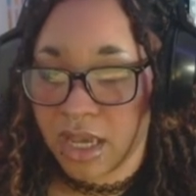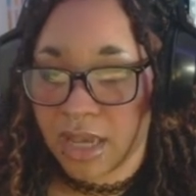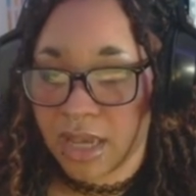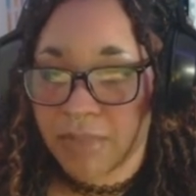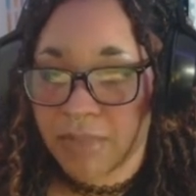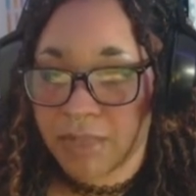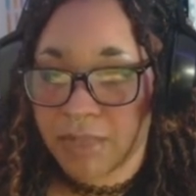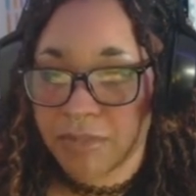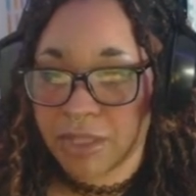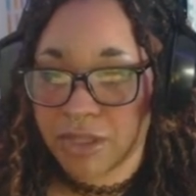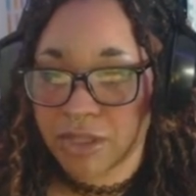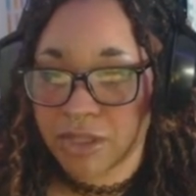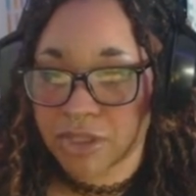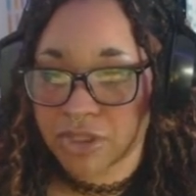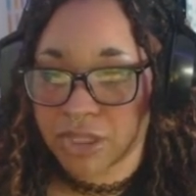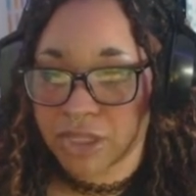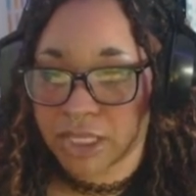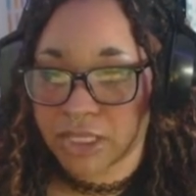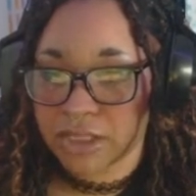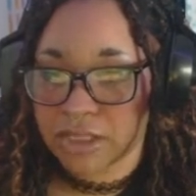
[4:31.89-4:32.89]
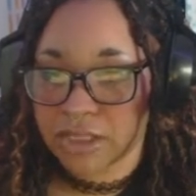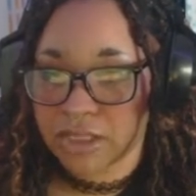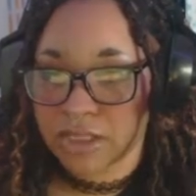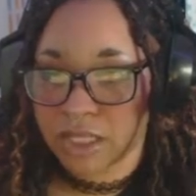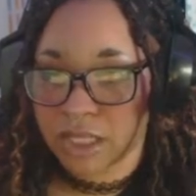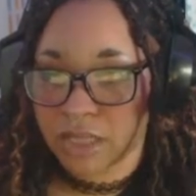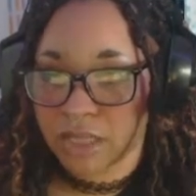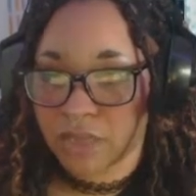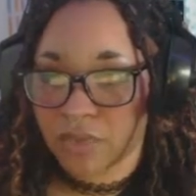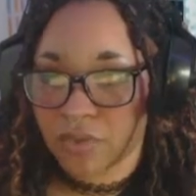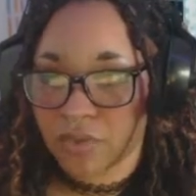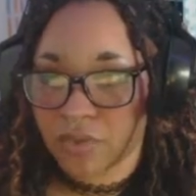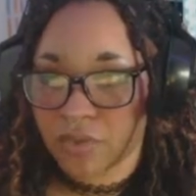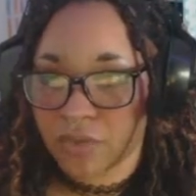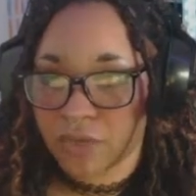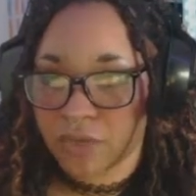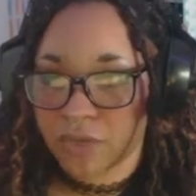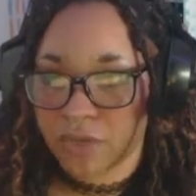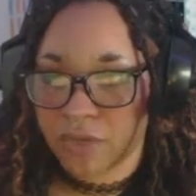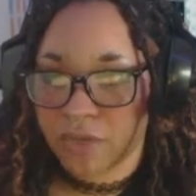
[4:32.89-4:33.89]
Maybe they're trying to like
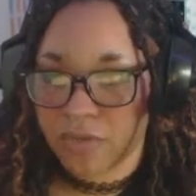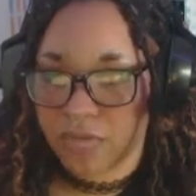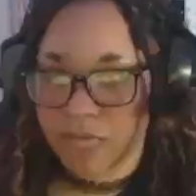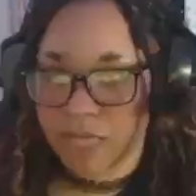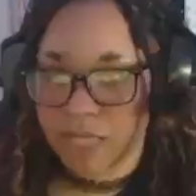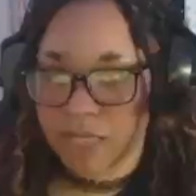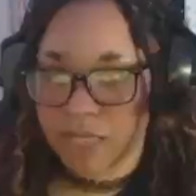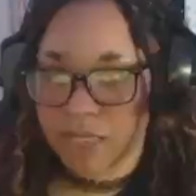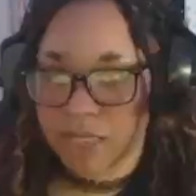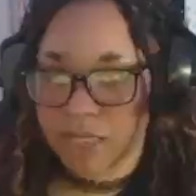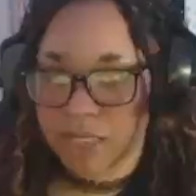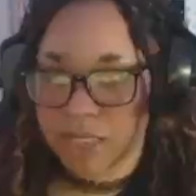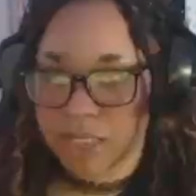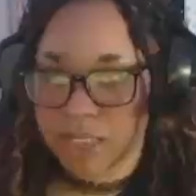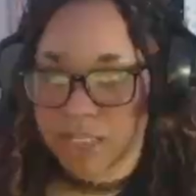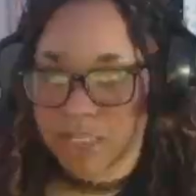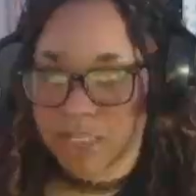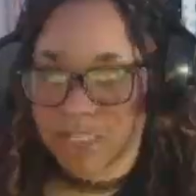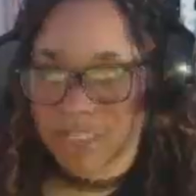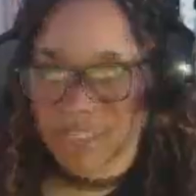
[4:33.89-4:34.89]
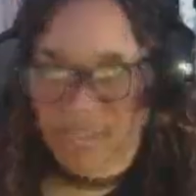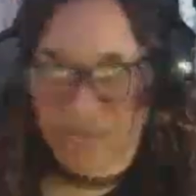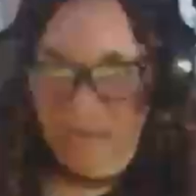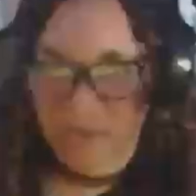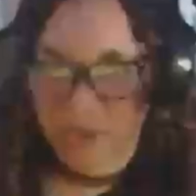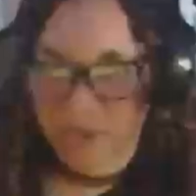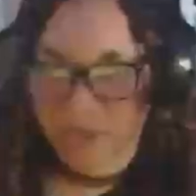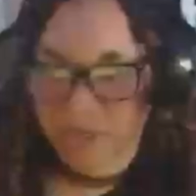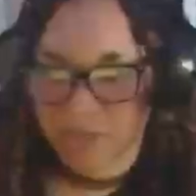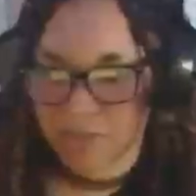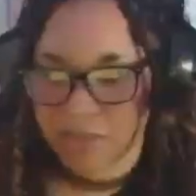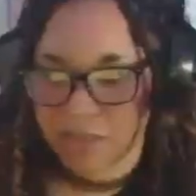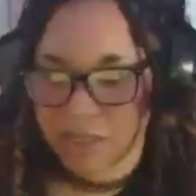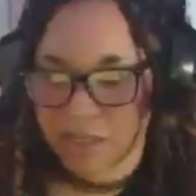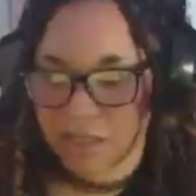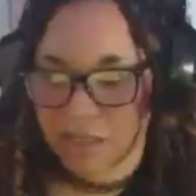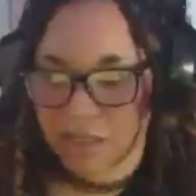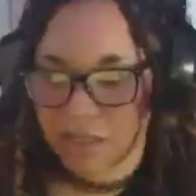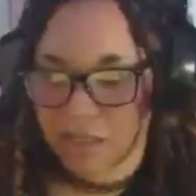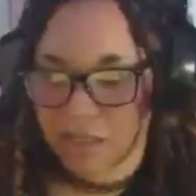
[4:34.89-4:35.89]
renovate this house to
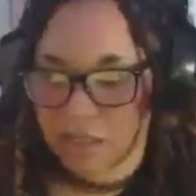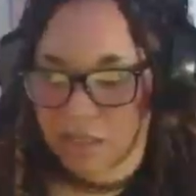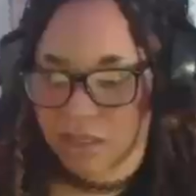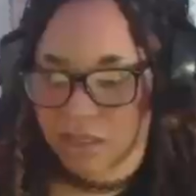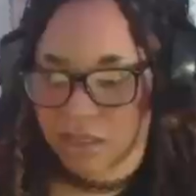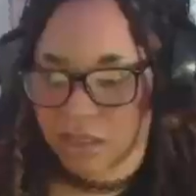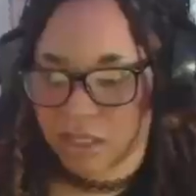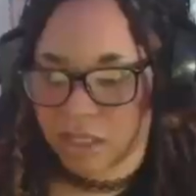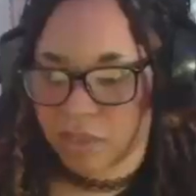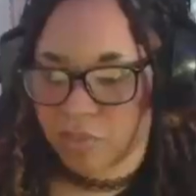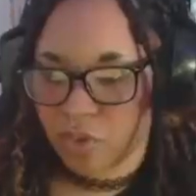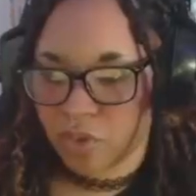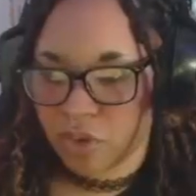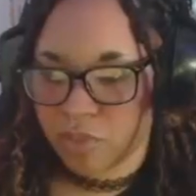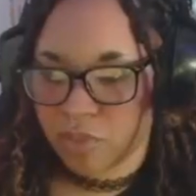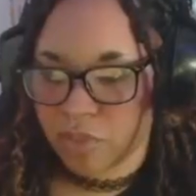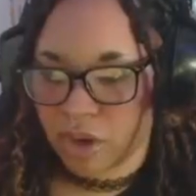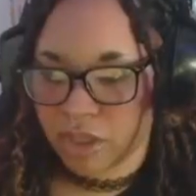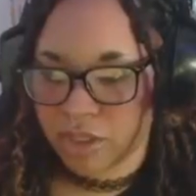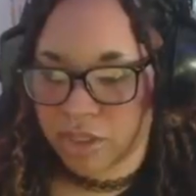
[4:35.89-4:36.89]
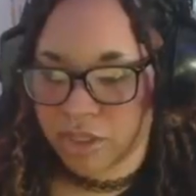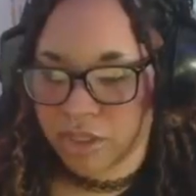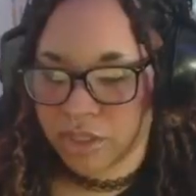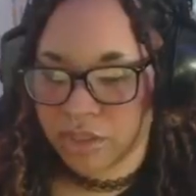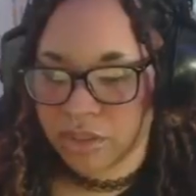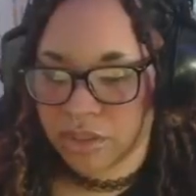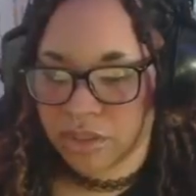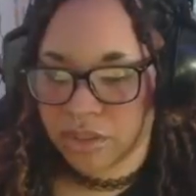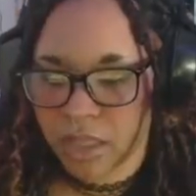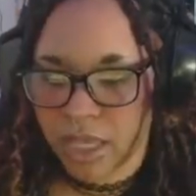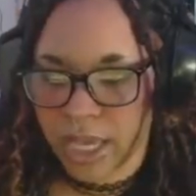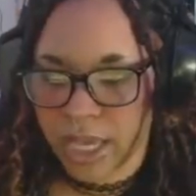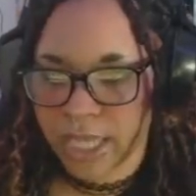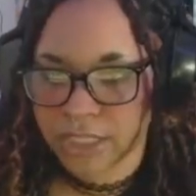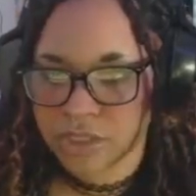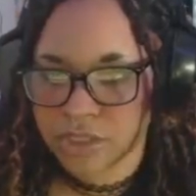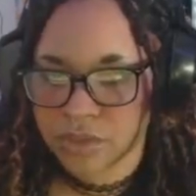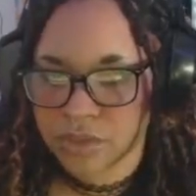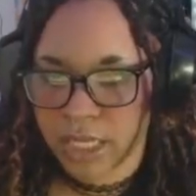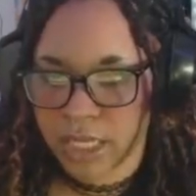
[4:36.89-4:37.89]
be like more modern. I
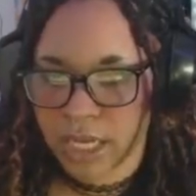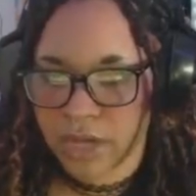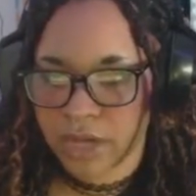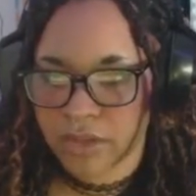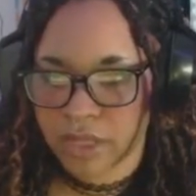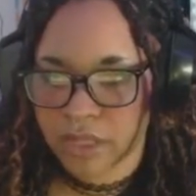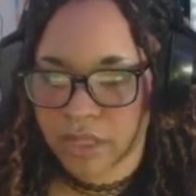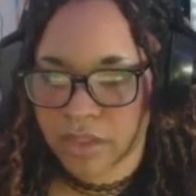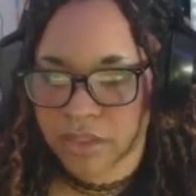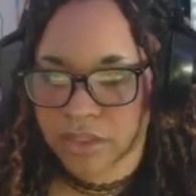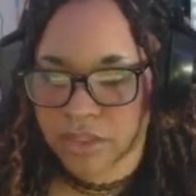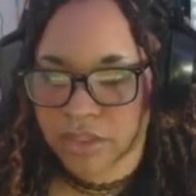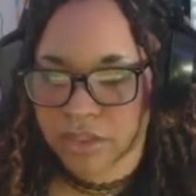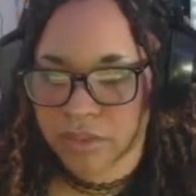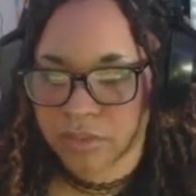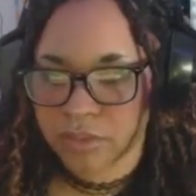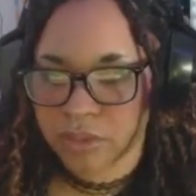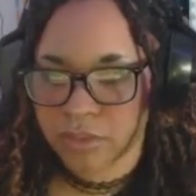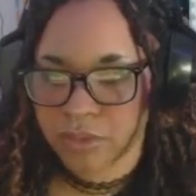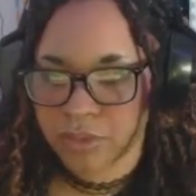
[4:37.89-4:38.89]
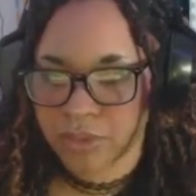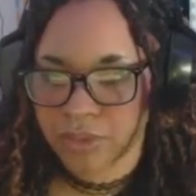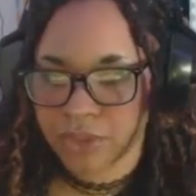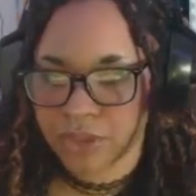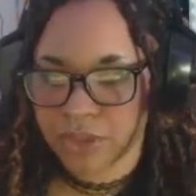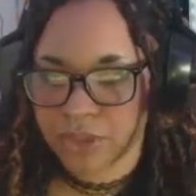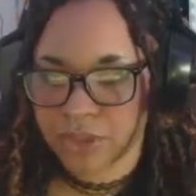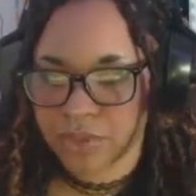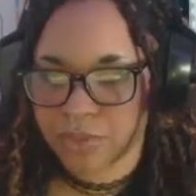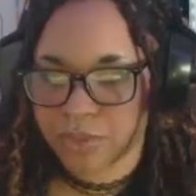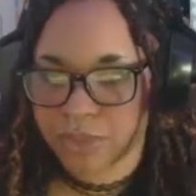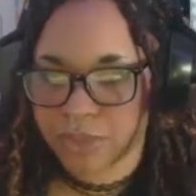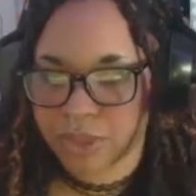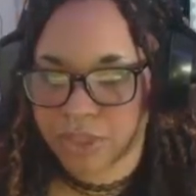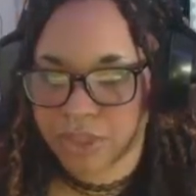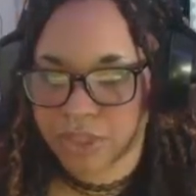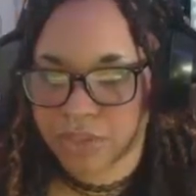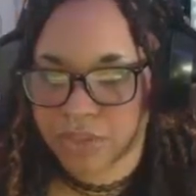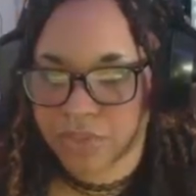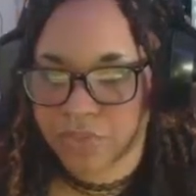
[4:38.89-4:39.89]
do like how that looks, so I'm gonna put the
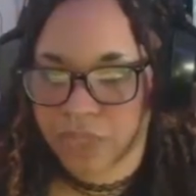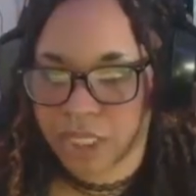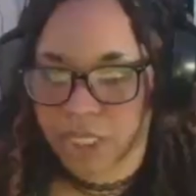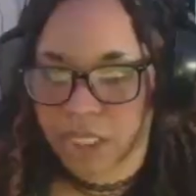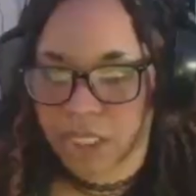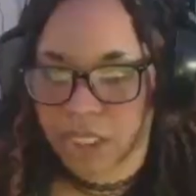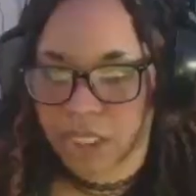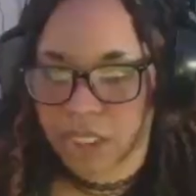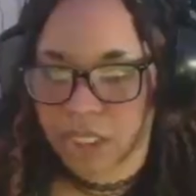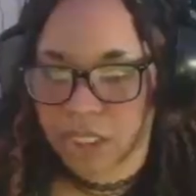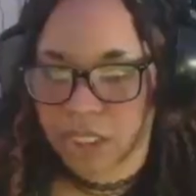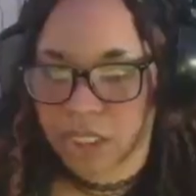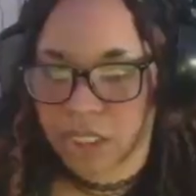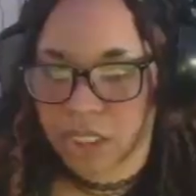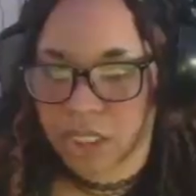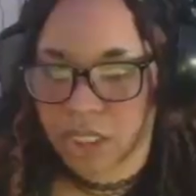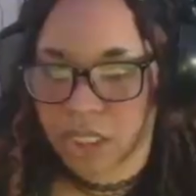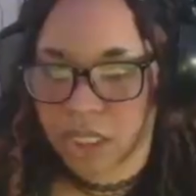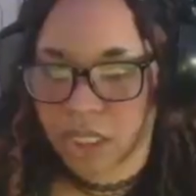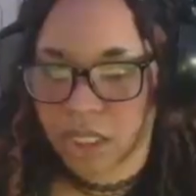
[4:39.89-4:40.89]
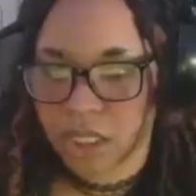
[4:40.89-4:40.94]
bricks right here.